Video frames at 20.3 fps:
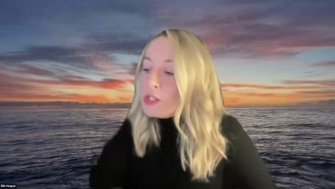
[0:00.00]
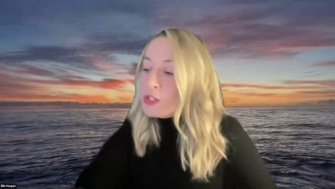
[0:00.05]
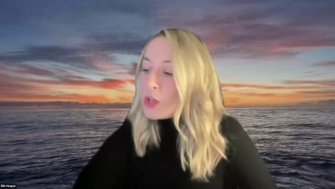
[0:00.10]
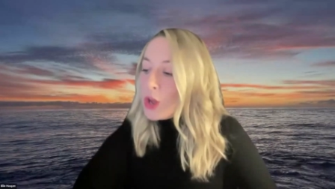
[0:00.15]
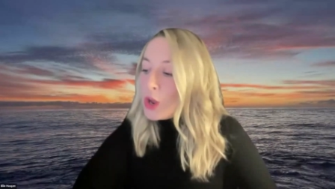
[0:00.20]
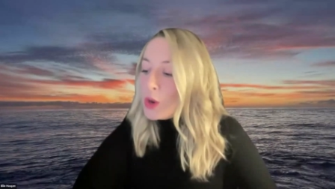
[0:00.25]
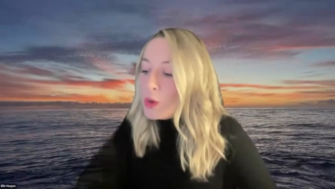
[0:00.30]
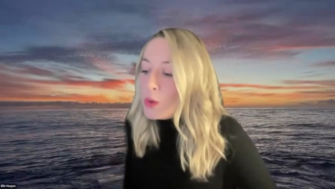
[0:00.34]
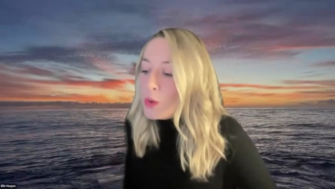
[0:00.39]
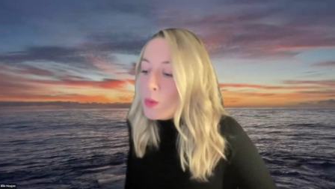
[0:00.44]

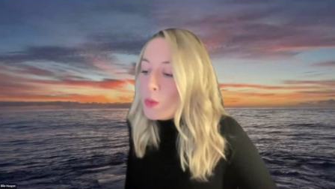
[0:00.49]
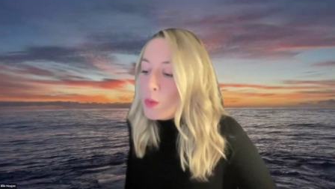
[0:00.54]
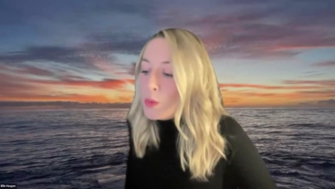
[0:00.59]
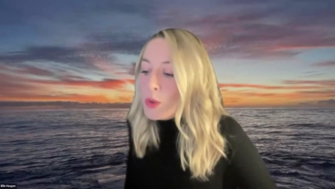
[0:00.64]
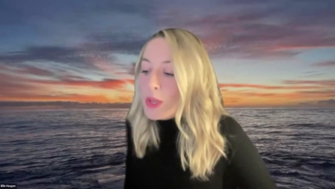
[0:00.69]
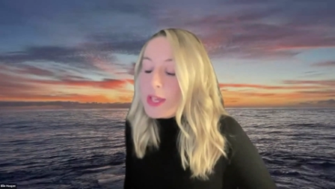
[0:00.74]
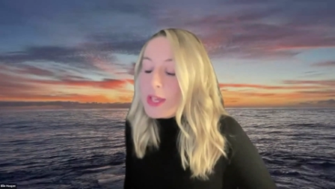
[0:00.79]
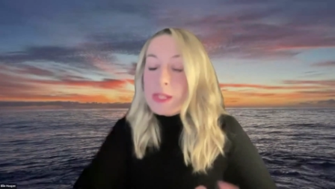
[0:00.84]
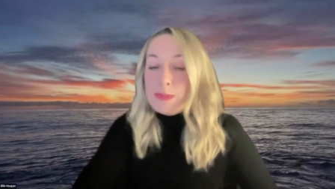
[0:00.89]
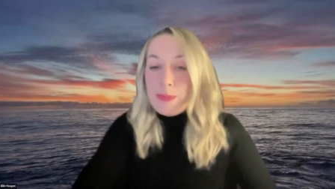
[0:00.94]
So
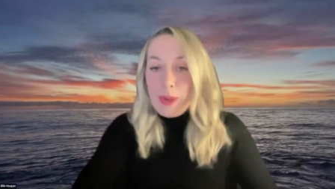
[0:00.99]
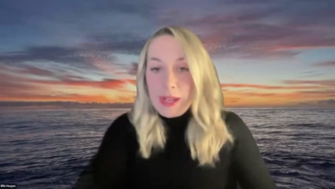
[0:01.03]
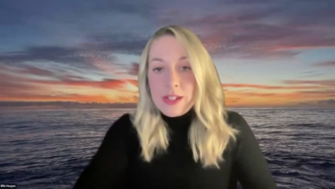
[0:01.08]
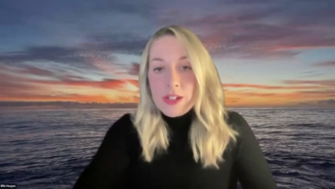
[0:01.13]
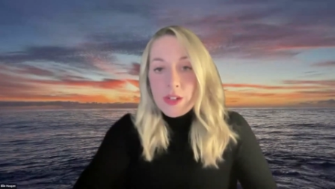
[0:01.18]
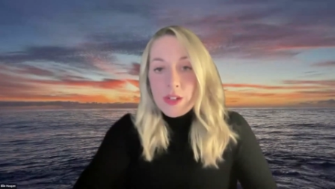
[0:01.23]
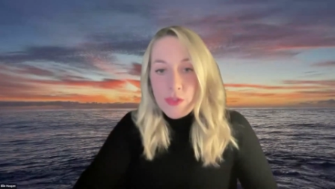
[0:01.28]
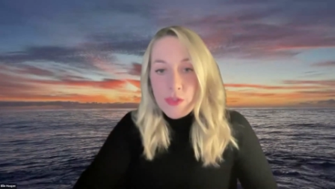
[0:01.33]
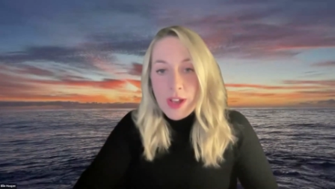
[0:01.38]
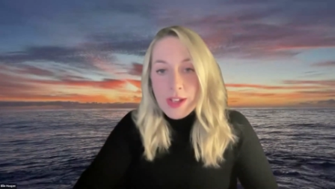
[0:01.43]
we
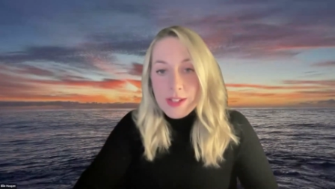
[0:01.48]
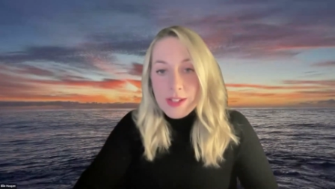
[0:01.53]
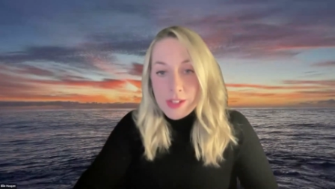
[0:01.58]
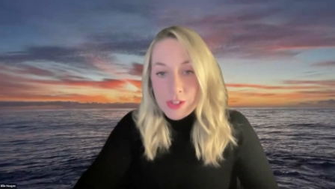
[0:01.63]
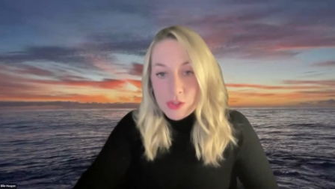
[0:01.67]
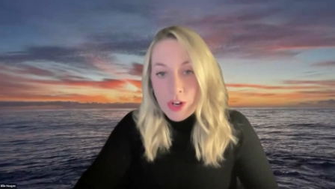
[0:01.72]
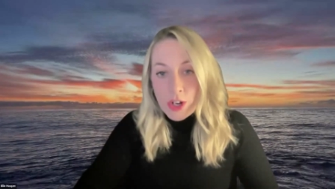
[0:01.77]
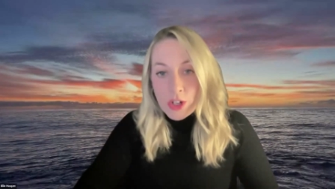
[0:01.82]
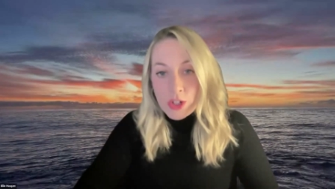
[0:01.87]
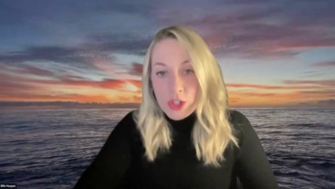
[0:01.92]
expected to find
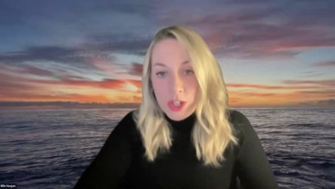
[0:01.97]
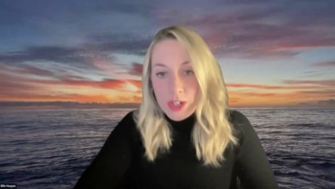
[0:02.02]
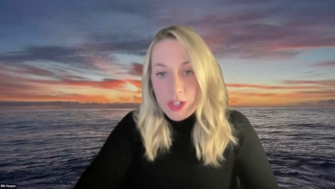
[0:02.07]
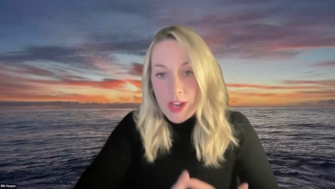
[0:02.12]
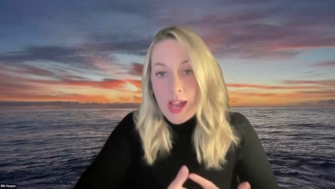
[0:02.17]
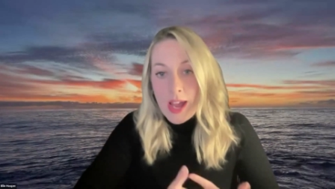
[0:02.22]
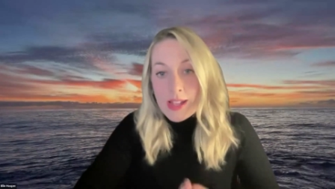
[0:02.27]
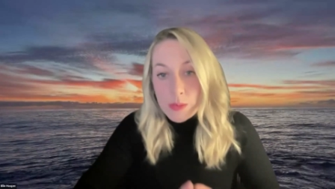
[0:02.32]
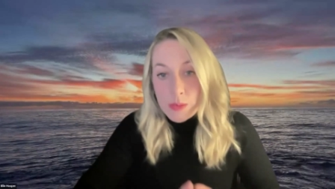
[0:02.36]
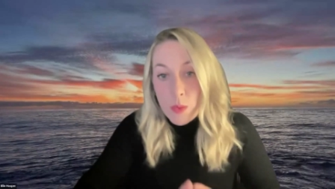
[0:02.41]

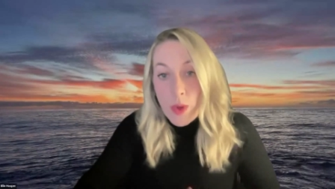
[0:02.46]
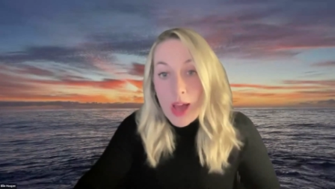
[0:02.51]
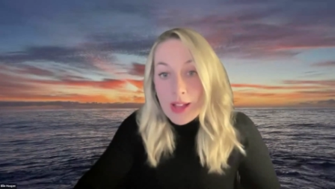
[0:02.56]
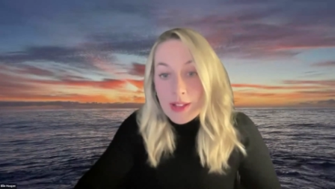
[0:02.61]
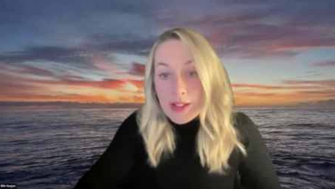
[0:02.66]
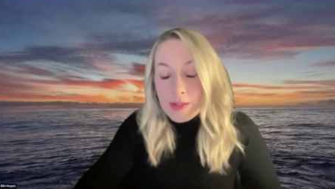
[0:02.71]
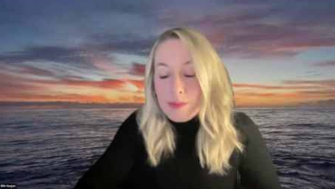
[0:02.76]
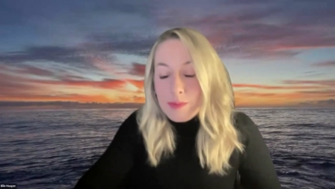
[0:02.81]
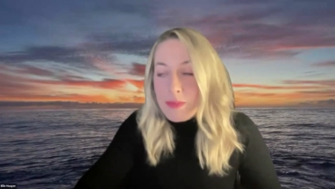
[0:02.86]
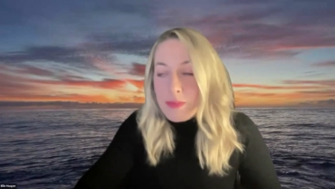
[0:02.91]
destruction as
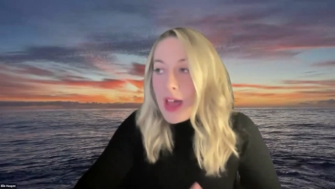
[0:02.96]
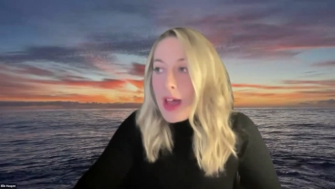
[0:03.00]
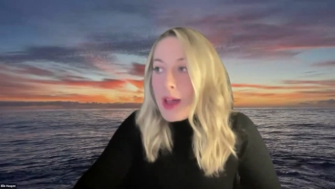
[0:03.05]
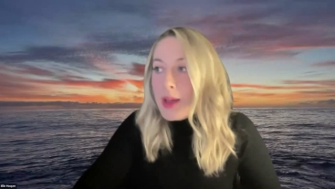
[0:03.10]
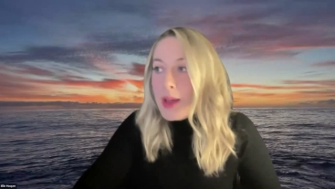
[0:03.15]
well.